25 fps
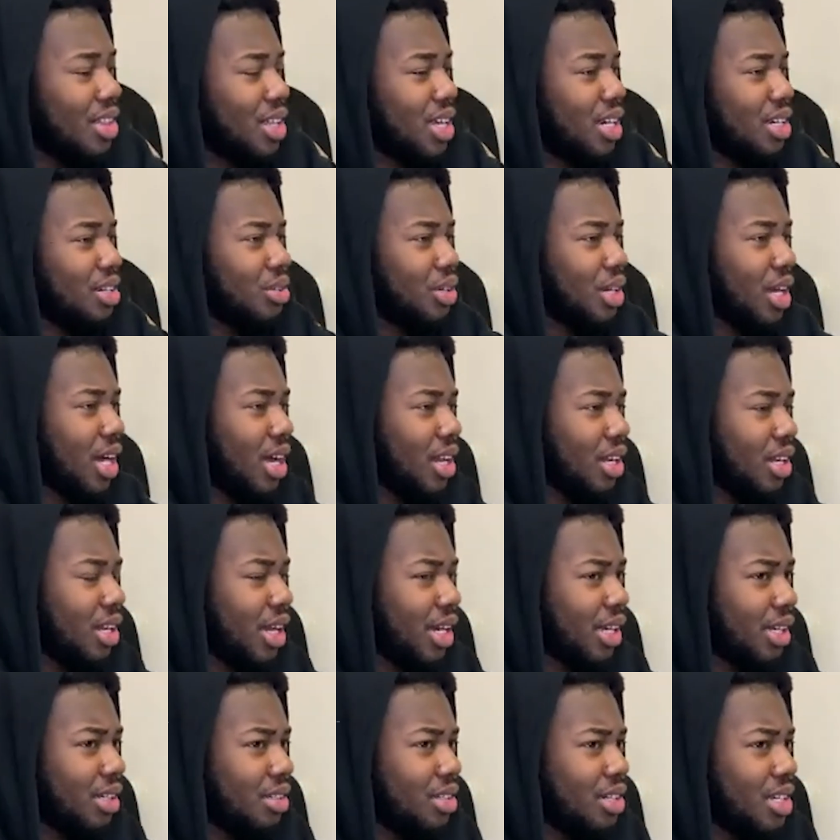and then you got
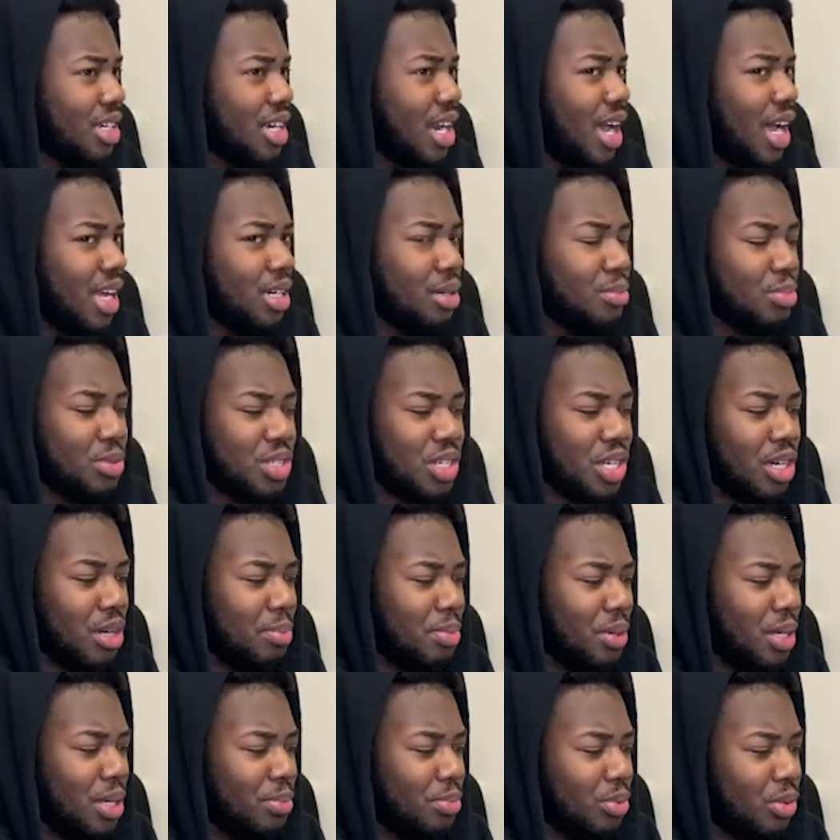like 90%
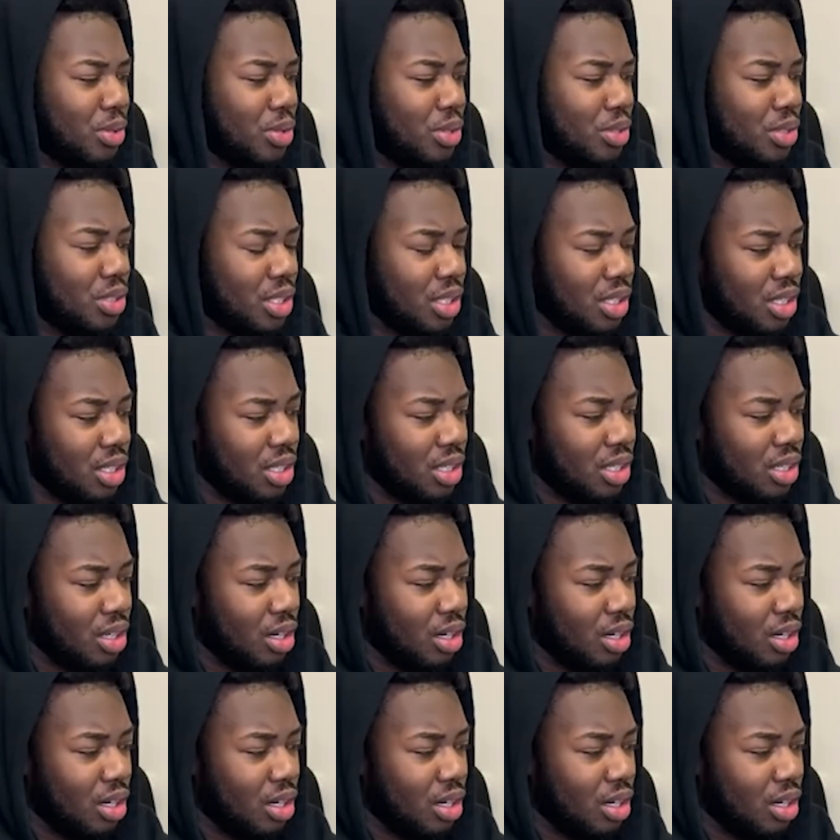of people